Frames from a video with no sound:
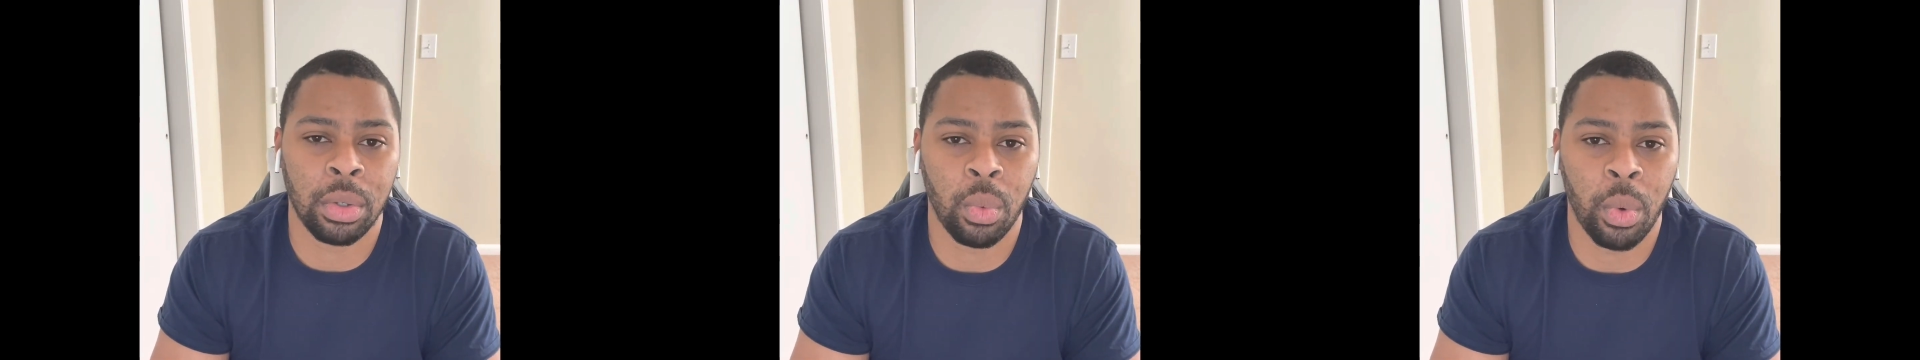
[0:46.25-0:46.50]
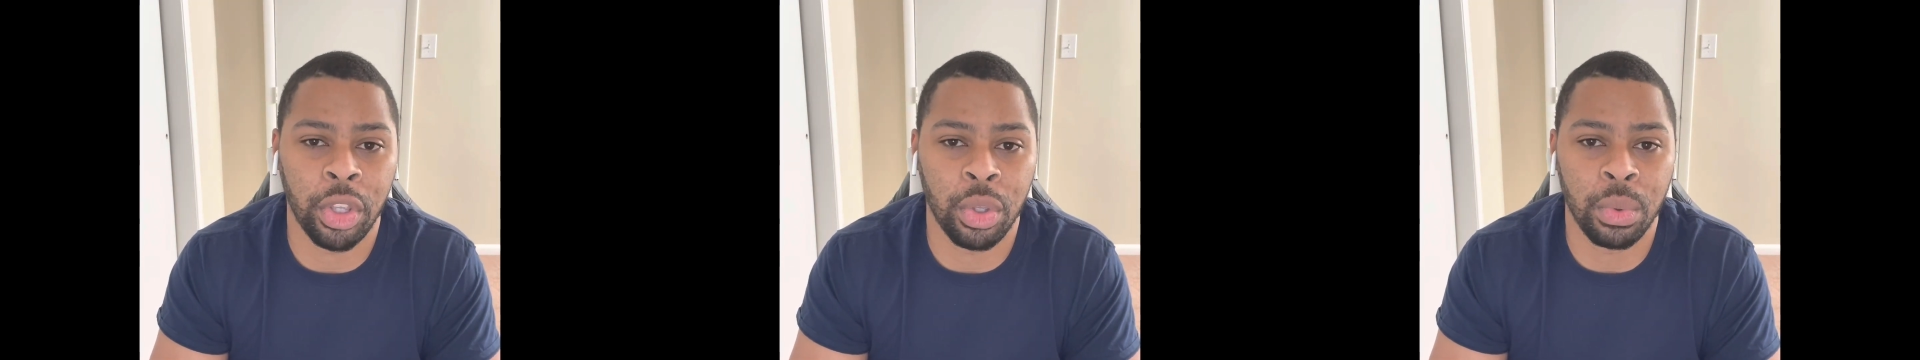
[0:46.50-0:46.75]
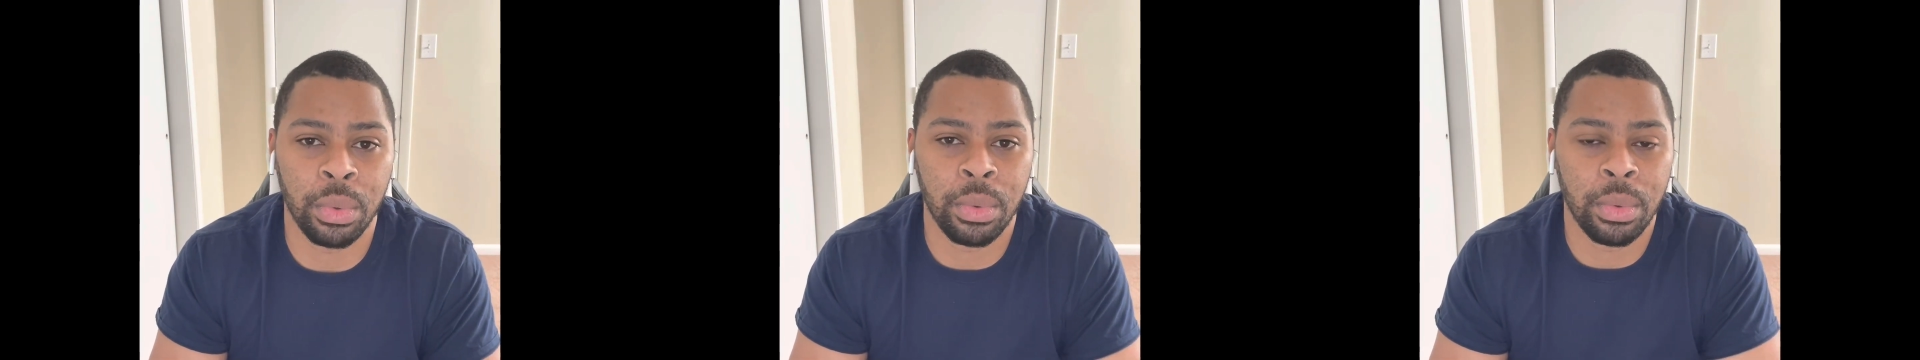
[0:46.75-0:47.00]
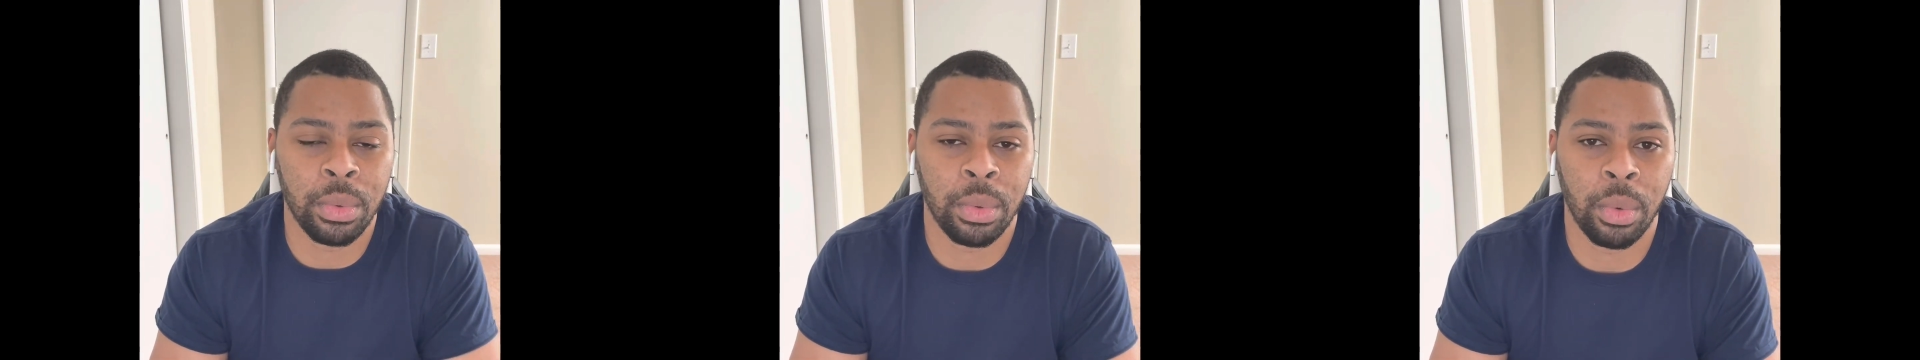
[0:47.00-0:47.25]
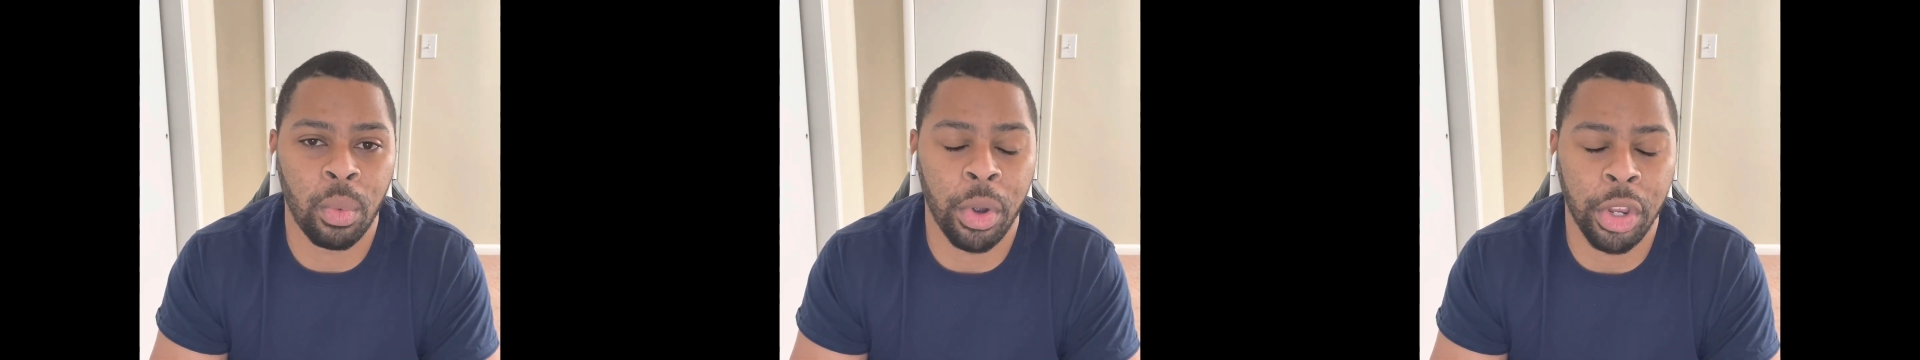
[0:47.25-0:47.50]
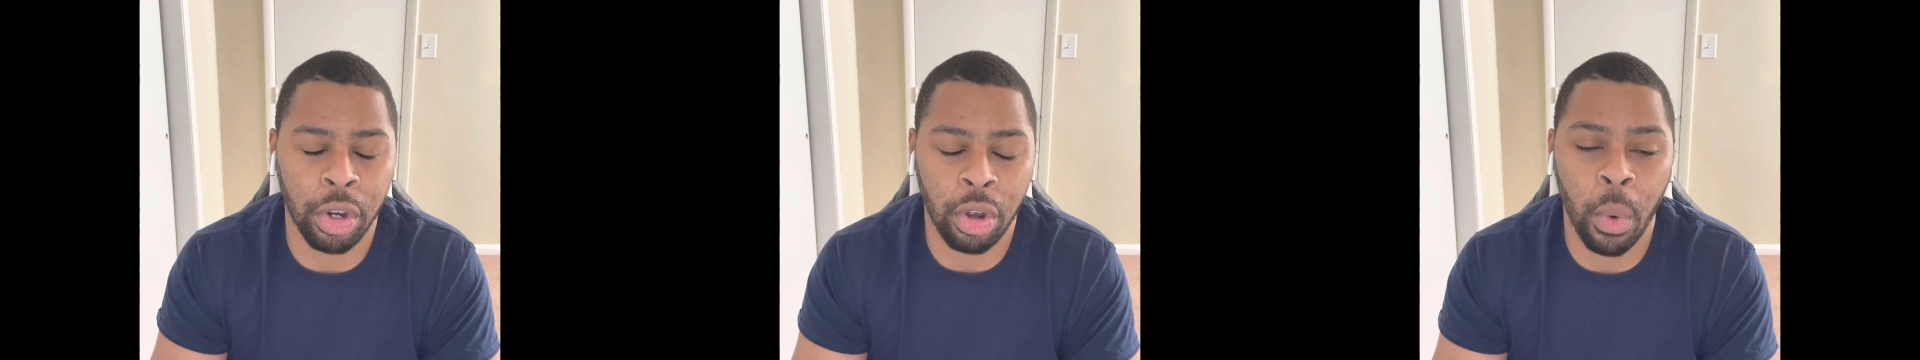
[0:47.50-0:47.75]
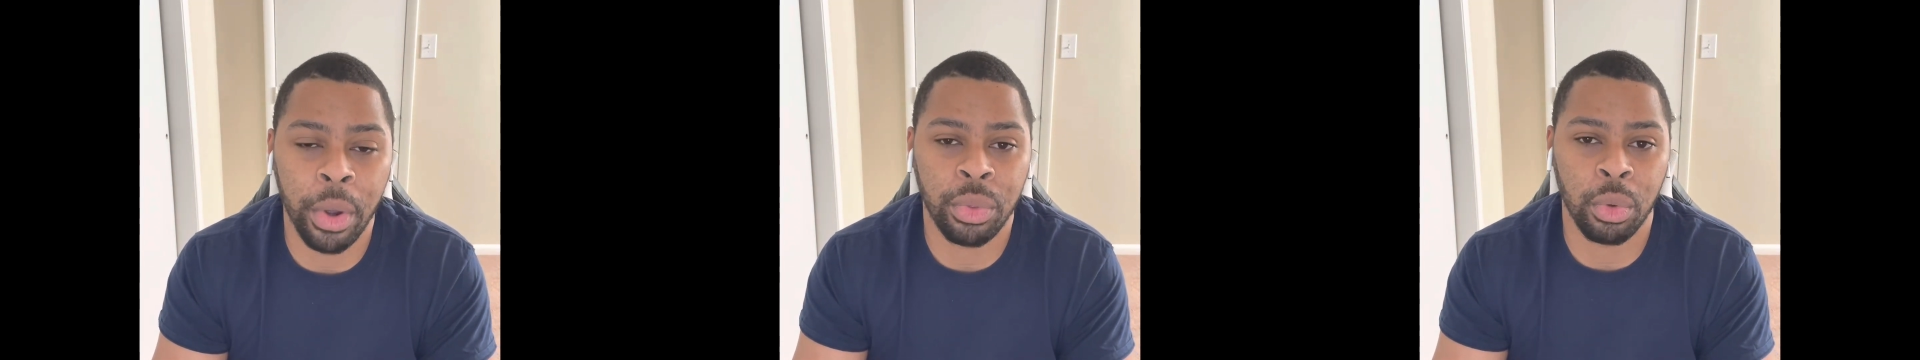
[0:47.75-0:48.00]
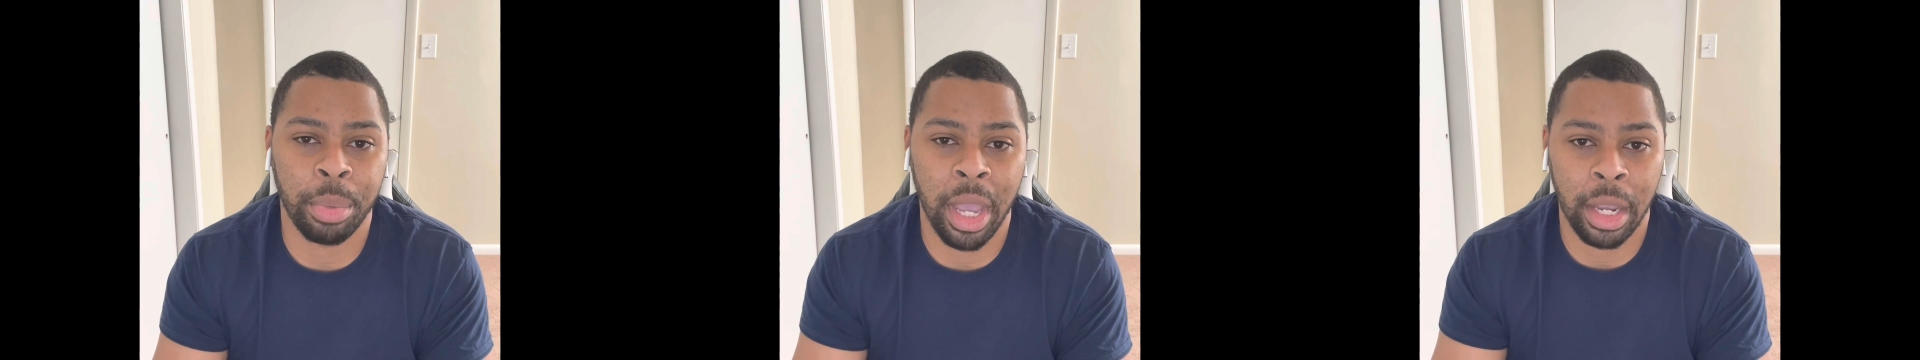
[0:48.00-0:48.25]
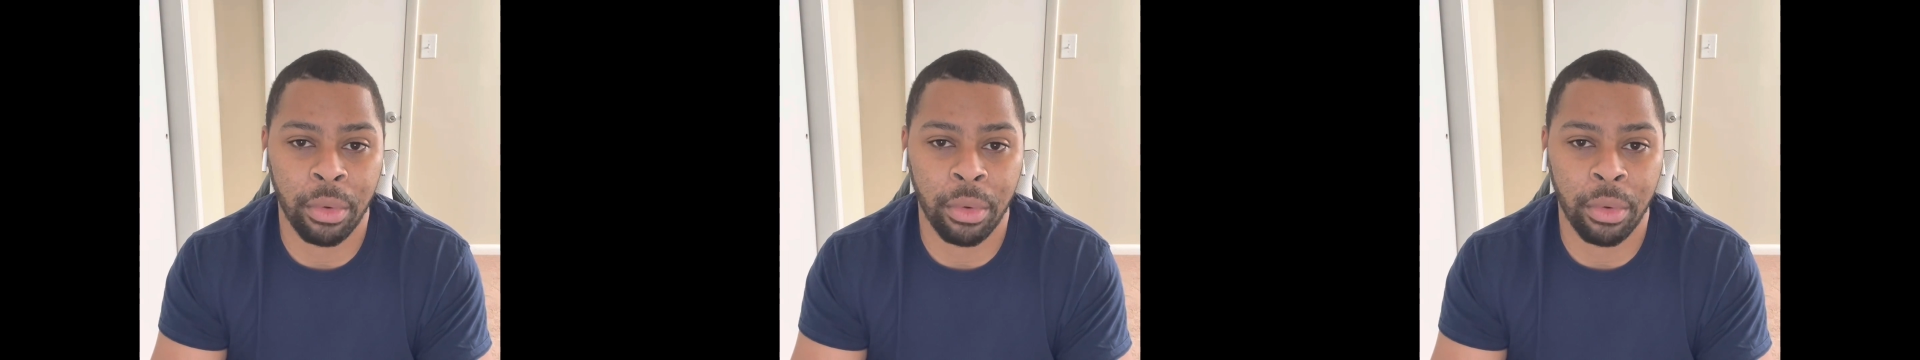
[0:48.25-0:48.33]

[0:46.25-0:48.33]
when you're going through pain,